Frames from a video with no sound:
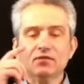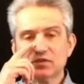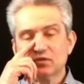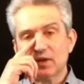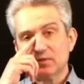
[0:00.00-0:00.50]

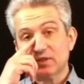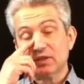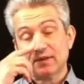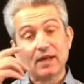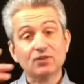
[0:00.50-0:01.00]
scriptures.
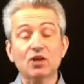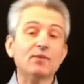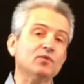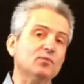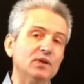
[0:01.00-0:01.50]
At that time,
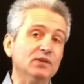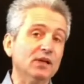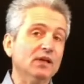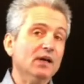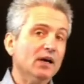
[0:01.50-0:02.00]
it would have been
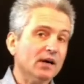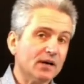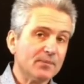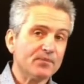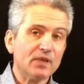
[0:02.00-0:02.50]

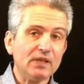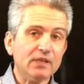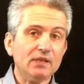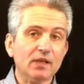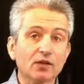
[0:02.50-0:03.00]

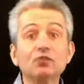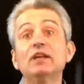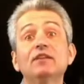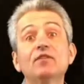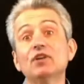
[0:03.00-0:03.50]
the
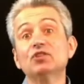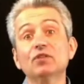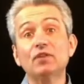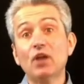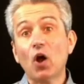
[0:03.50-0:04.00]
Greek version
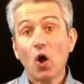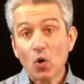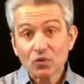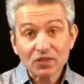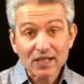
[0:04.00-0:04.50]
of the
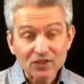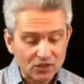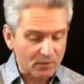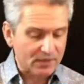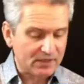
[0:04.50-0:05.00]
Old
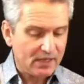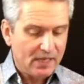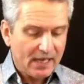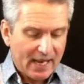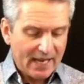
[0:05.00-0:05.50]
Testament.
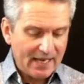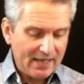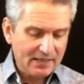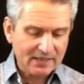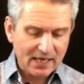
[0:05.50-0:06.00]

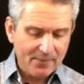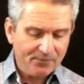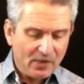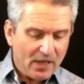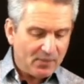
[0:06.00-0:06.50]
And
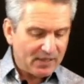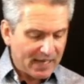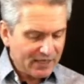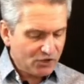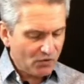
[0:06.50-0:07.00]
but
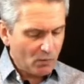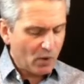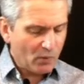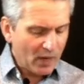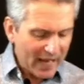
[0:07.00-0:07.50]
later on,
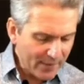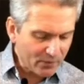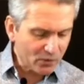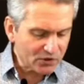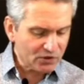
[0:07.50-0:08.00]
what
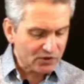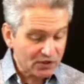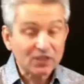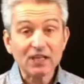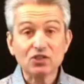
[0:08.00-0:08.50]
happened was that the
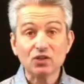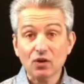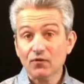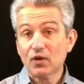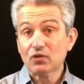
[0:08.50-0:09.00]
teaching
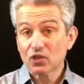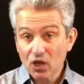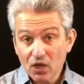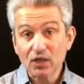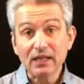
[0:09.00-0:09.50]
of those
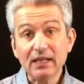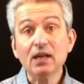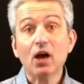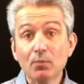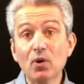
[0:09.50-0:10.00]
early
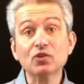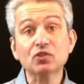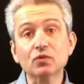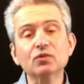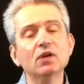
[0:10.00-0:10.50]

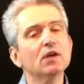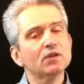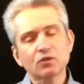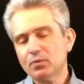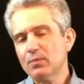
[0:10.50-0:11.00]
apostles,
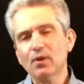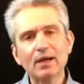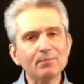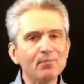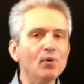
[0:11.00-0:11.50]
so people
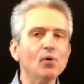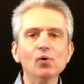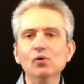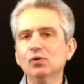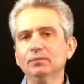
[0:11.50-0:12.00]
like
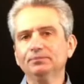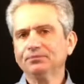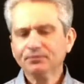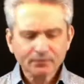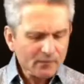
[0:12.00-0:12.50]
Paul
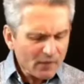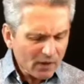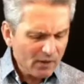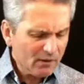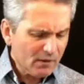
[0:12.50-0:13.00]

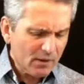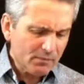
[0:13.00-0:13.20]
and